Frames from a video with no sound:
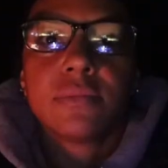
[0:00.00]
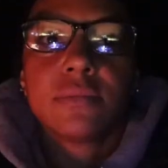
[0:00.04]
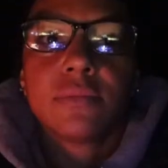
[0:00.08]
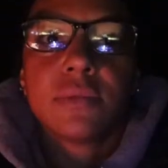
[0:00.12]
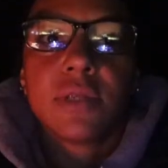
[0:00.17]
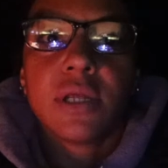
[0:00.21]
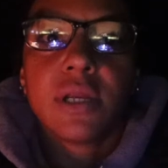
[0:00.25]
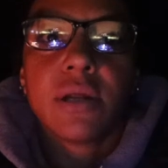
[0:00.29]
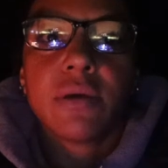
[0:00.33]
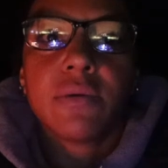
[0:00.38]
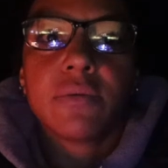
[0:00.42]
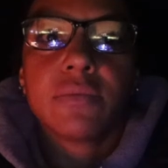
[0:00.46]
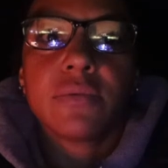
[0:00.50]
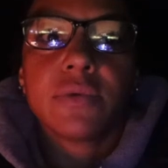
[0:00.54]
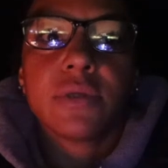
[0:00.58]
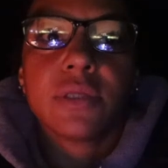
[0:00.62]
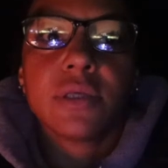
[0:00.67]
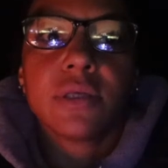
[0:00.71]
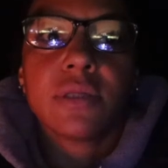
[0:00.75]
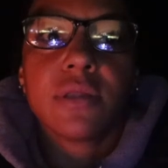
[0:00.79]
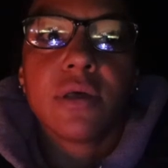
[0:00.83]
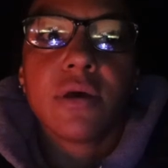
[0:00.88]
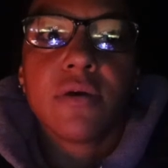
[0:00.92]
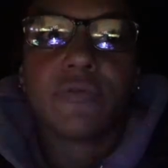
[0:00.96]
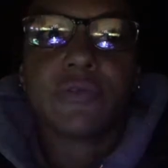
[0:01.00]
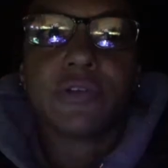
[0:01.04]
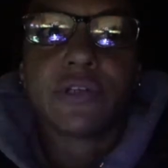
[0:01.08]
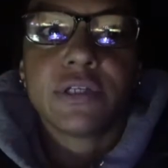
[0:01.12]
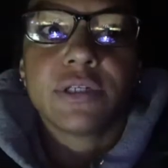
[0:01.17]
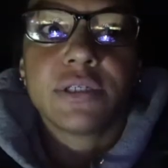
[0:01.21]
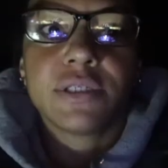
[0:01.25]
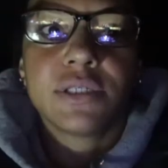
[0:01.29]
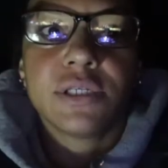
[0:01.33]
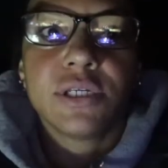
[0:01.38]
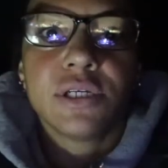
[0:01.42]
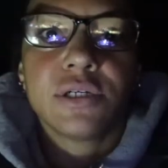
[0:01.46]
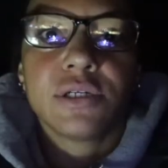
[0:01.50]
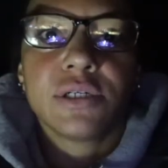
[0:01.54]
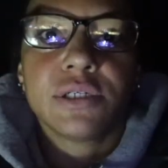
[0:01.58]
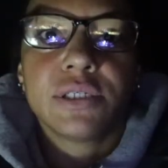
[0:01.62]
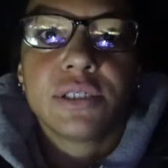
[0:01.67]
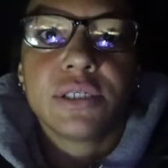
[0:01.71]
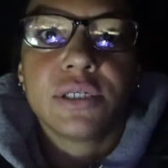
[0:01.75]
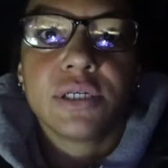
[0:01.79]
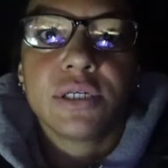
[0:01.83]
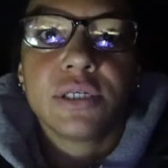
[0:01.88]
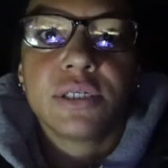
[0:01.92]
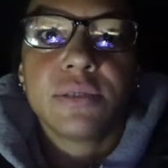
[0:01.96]
that I really love and is near and
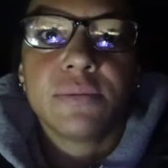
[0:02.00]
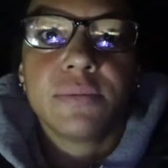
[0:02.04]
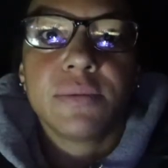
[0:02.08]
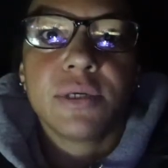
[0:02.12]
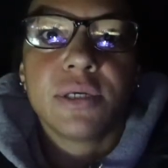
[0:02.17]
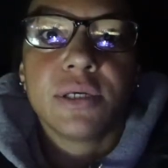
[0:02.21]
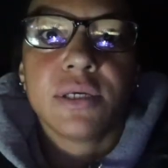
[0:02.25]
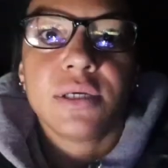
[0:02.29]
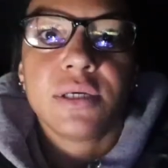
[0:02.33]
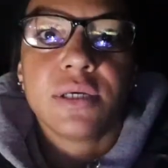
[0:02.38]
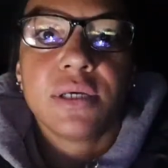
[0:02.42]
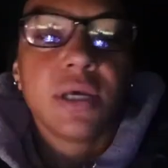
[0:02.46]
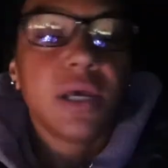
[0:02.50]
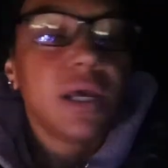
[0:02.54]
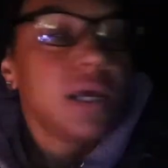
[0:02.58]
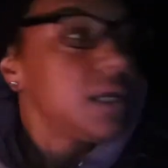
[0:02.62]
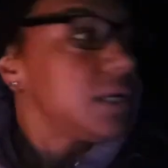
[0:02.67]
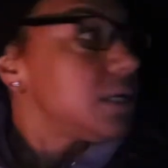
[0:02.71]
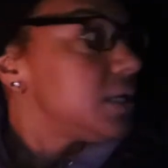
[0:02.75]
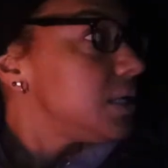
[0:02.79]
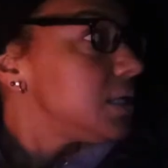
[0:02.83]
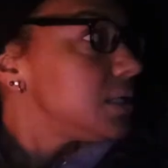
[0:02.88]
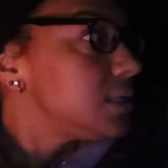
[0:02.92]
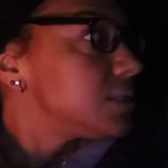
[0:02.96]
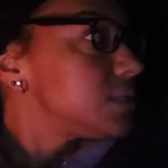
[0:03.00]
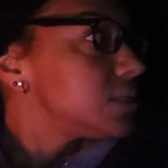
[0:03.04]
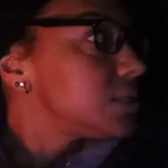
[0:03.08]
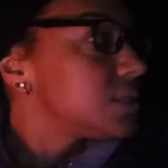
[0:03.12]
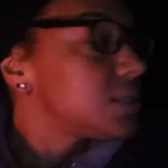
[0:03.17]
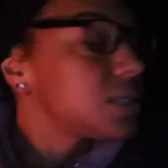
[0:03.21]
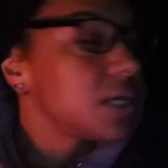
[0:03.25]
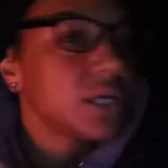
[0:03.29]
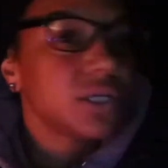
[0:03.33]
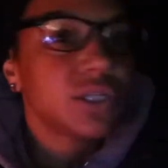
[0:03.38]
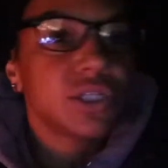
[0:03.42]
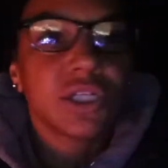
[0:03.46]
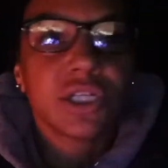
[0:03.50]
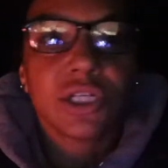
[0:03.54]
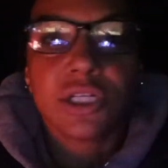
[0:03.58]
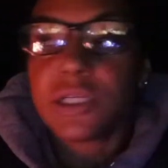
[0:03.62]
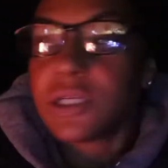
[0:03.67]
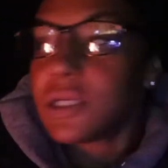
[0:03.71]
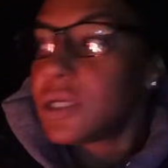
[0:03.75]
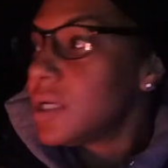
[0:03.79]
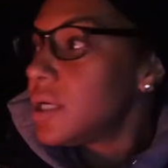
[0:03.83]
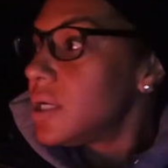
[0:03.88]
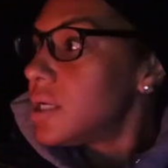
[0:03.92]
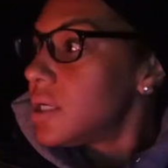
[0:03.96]
dear to me and needs a
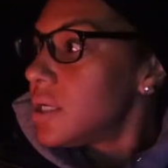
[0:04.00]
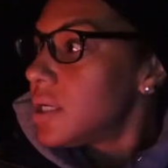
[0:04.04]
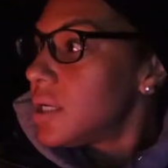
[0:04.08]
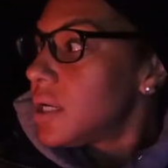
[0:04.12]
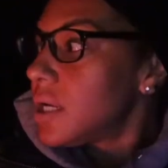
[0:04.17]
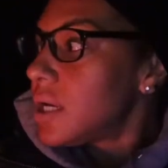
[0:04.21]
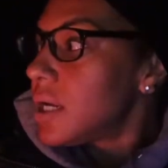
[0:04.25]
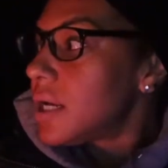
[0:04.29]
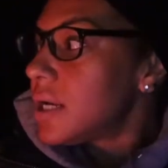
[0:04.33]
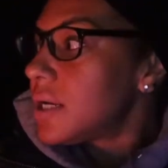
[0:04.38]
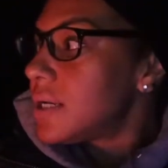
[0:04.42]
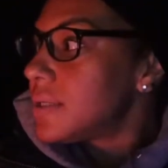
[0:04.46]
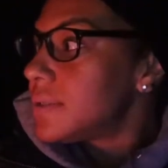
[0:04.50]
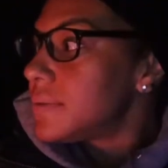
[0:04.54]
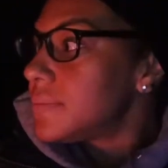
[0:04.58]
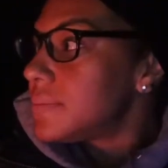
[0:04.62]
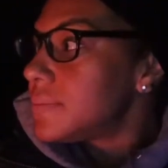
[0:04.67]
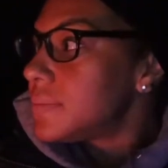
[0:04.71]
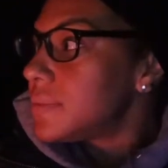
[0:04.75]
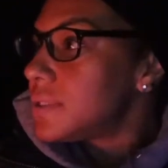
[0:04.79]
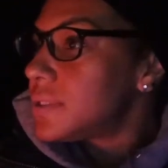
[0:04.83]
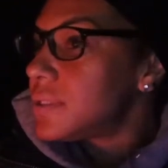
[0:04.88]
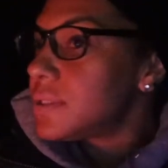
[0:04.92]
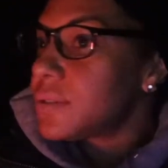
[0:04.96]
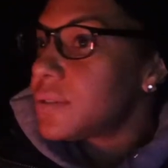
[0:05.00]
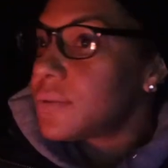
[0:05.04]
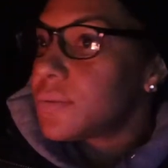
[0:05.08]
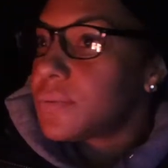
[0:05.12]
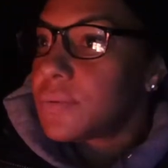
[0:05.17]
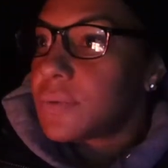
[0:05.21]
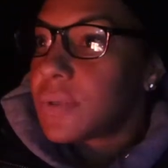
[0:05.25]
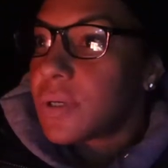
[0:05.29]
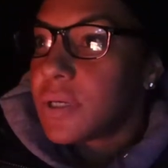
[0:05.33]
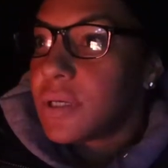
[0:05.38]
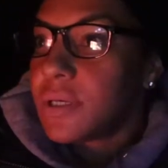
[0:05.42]
session. So I